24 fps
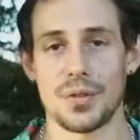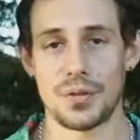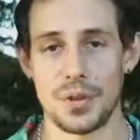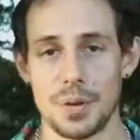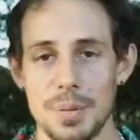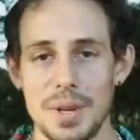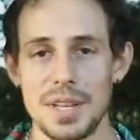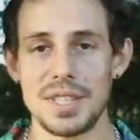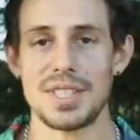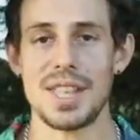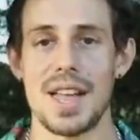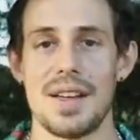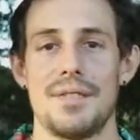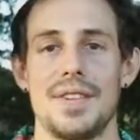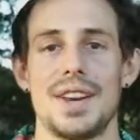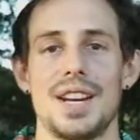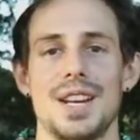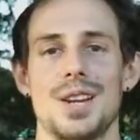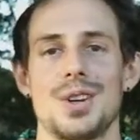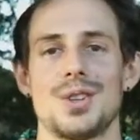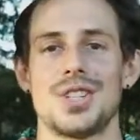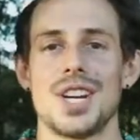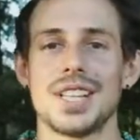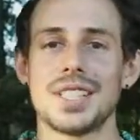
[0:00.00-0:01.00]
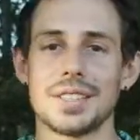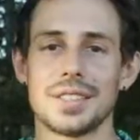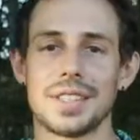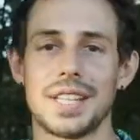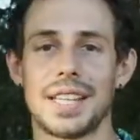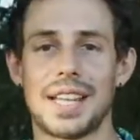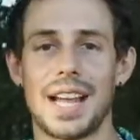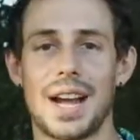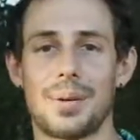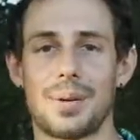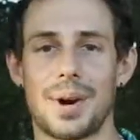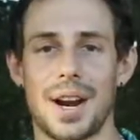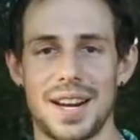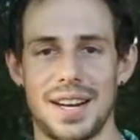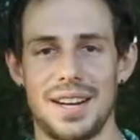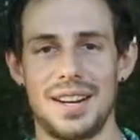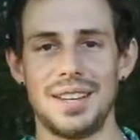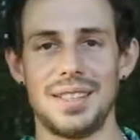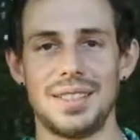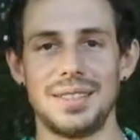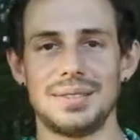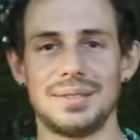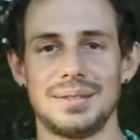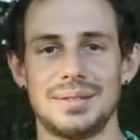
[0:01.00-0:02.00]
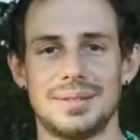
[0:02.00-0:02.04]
if you missed that video, check the link out right here